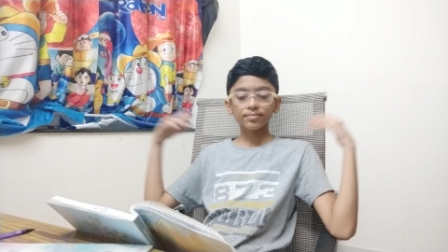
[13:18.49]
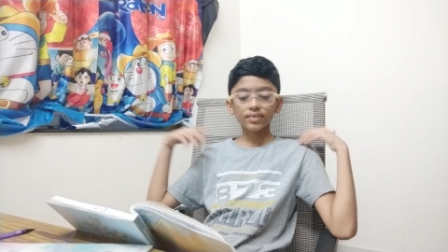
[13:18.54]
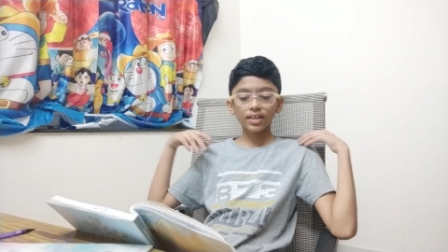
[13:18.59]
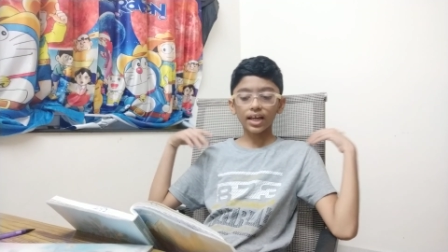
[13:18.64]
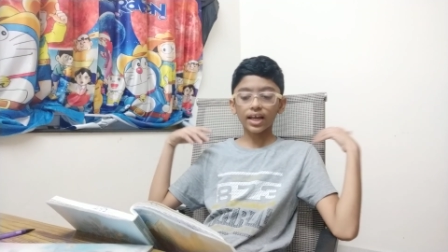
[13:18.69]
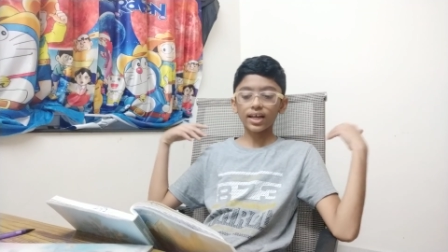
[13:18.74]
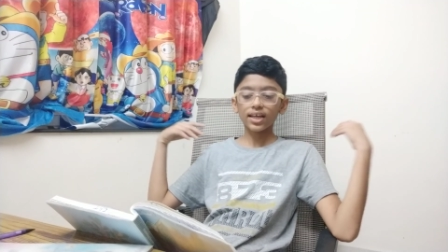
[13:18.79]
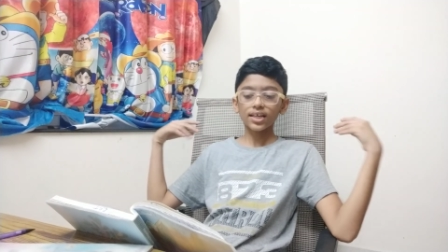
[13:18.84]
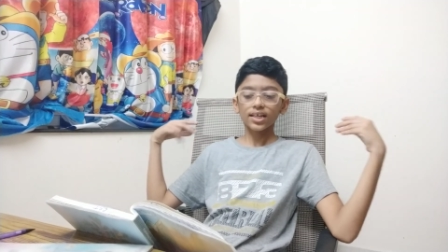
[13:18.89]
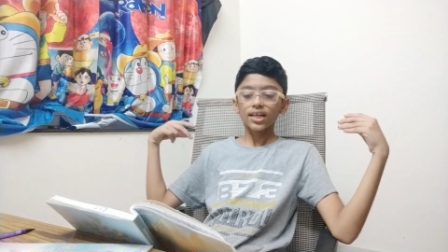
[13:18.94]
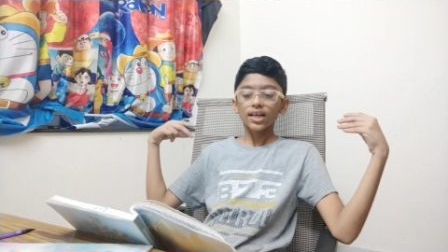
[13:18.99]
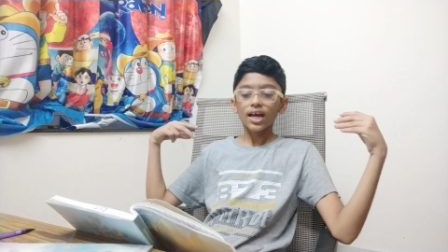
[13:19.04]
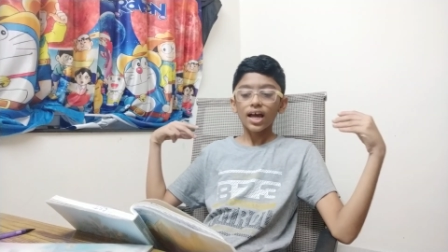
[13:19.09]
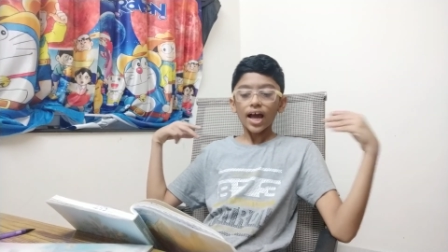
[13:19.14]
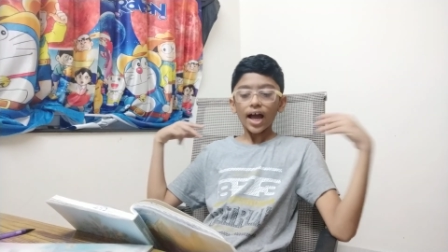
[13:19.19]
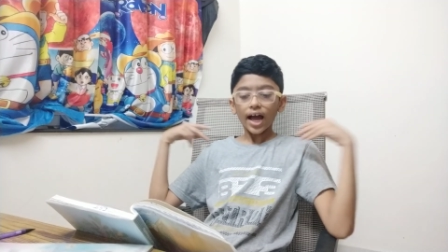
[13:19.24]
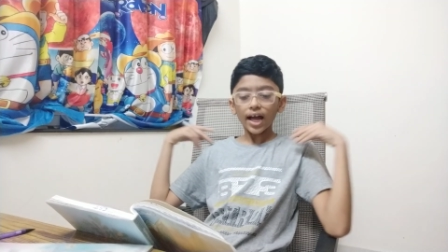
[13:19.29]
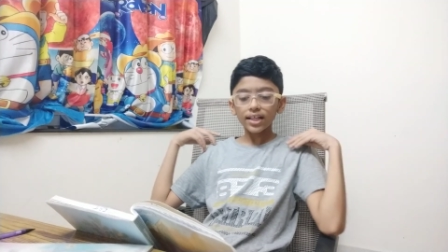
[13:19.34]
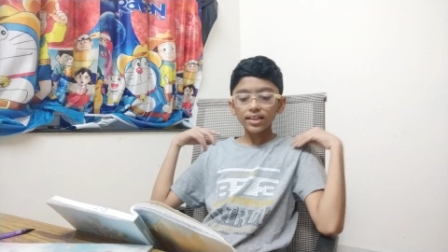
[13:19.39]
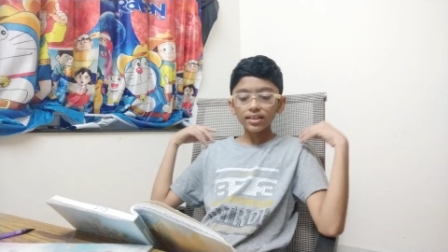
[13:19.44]
Okay,
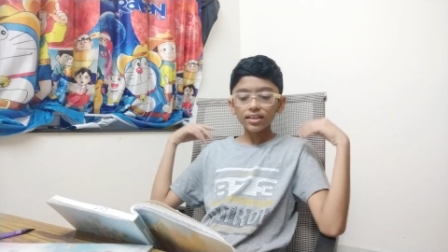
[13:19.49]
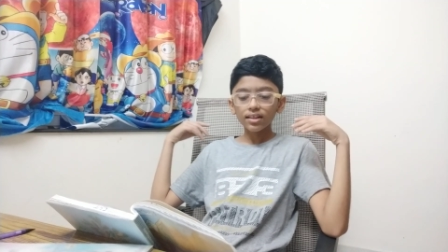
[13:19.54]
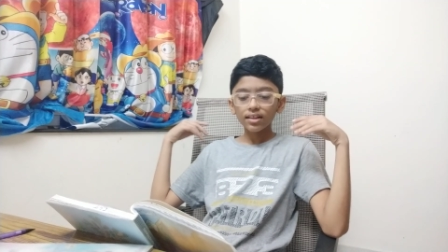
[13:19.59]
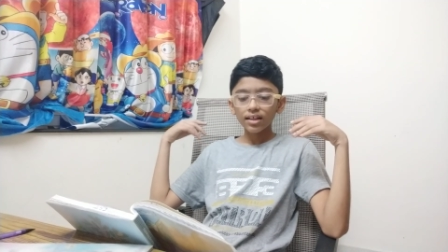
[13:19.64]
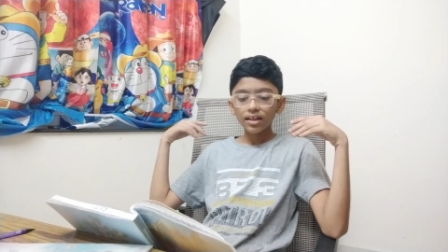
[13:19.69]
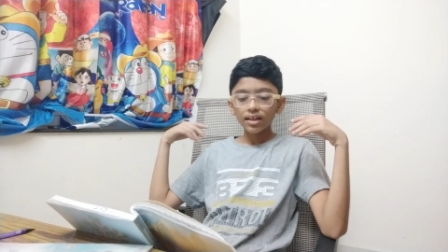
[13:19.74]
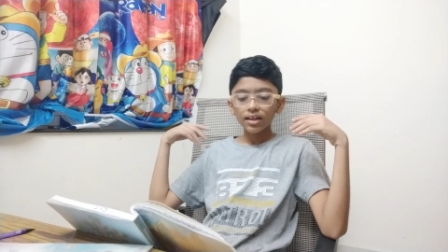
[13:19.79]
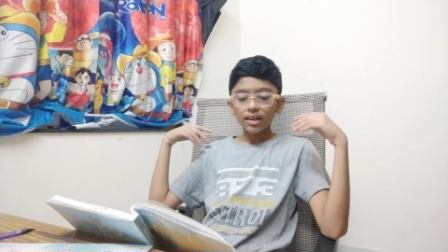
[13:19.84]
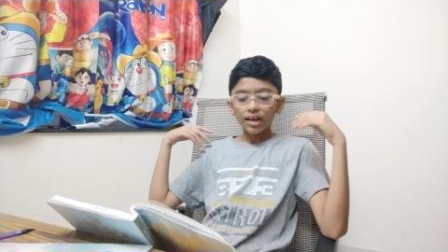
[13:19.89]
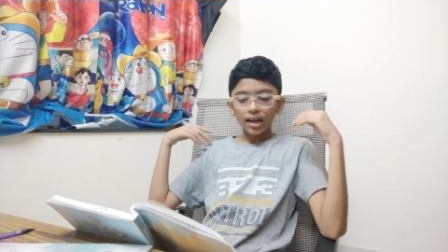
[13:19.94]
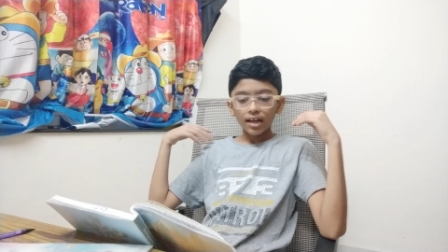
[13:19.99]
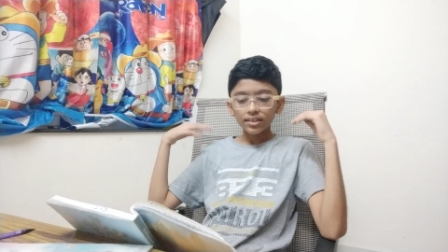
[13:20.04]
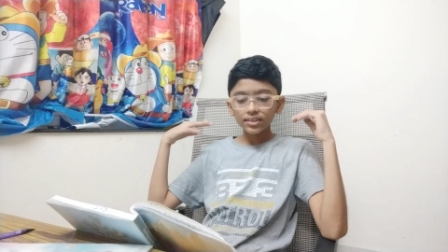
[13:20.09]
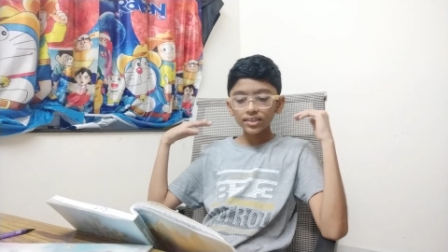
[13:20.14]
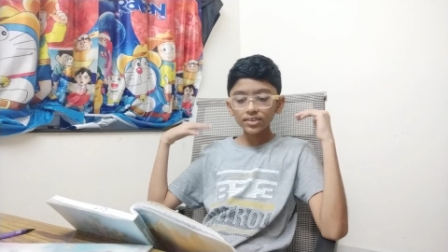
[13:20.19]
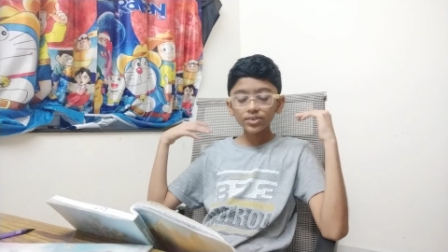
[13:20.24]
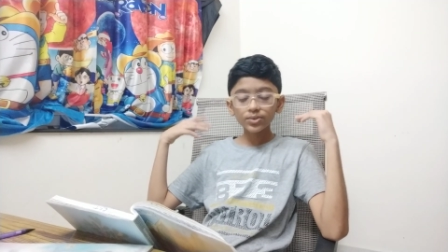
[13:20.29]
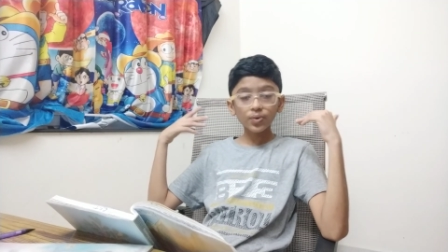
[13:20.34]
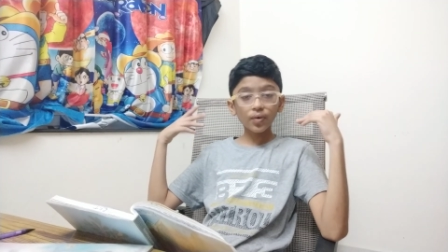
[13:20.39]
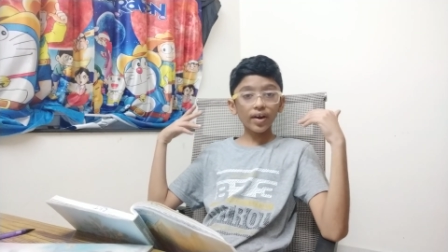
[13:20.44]
and
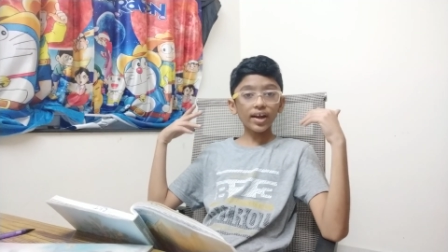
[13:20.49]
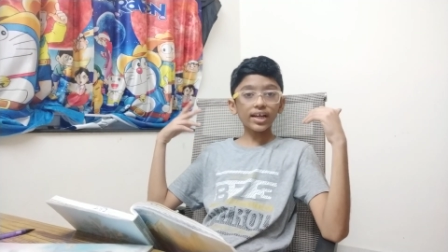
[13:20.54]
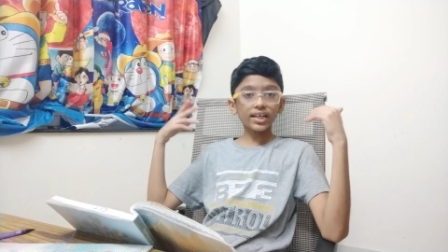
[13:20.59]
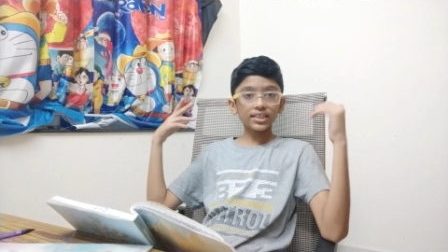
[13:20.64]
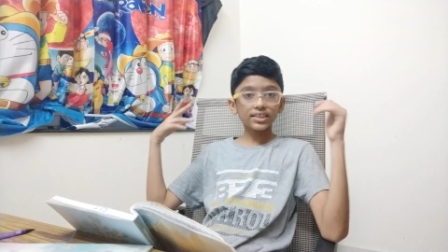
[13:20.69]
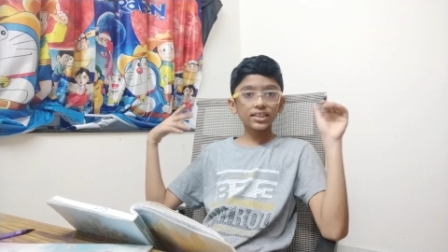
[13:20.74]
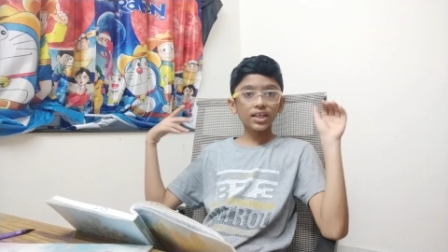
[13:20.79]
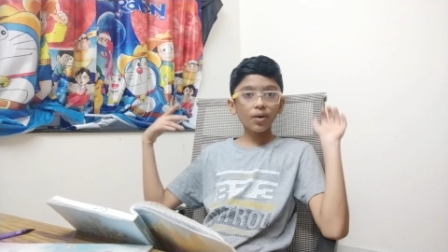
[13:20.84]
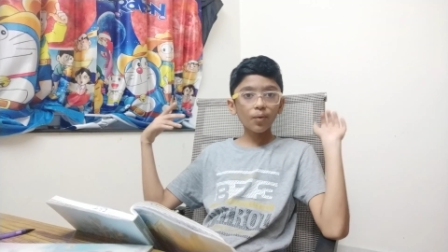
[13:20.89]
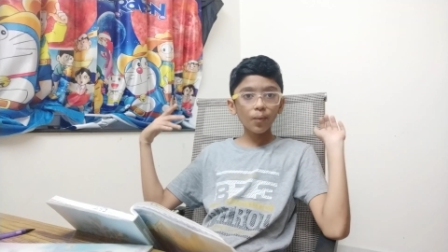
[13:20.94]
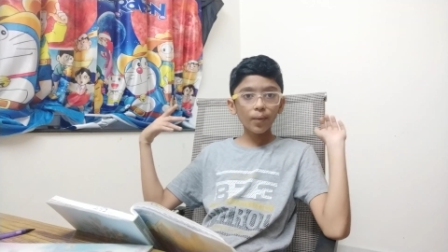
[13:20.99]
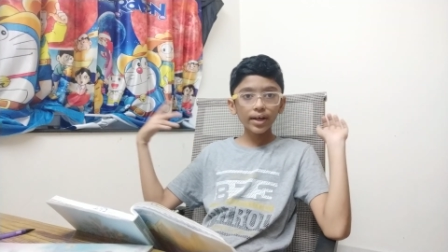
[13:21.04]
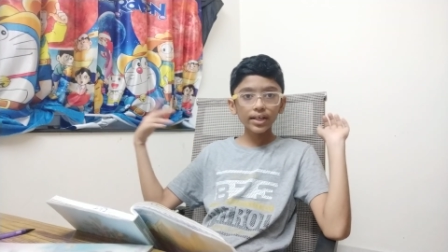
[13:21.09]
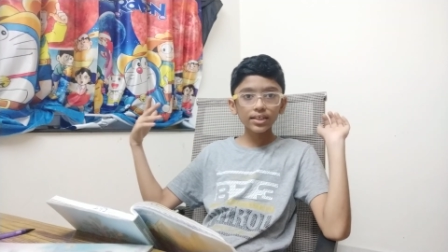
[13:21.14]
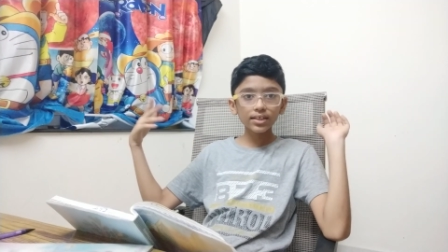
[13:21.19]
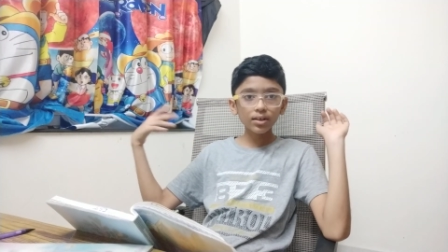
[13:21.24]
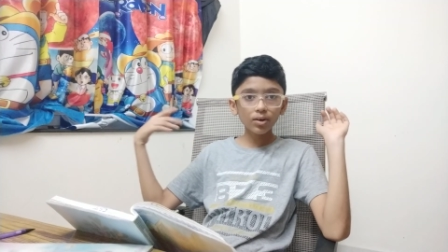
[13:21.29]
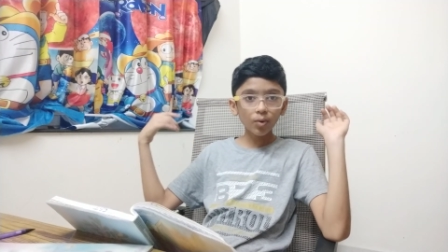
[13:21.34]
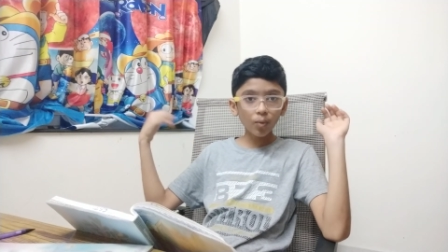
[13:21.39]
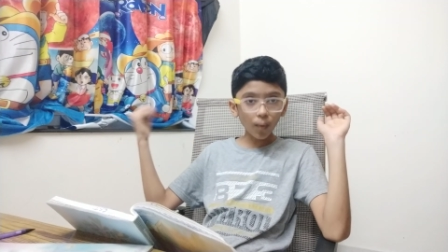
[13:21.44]
the trees give way to